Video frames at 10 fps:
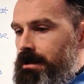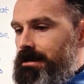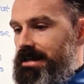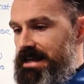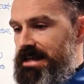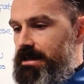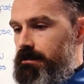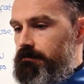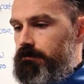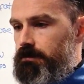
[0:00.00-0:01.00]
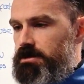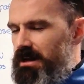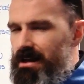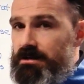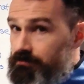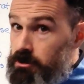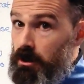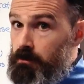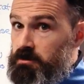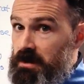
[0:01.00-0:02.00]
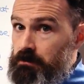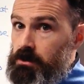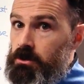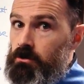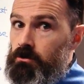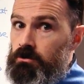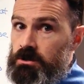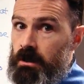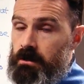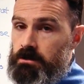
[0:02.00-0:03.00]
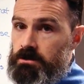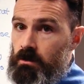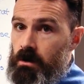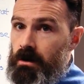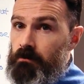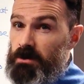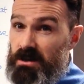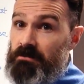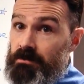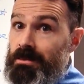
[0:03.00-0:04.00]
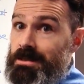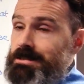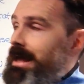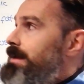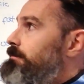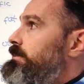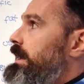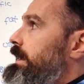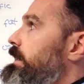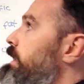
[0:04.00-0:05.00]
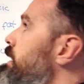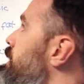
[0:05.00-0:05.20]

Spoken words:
lean. There's a lot of different terms people use to kind of describe what is often the same thing.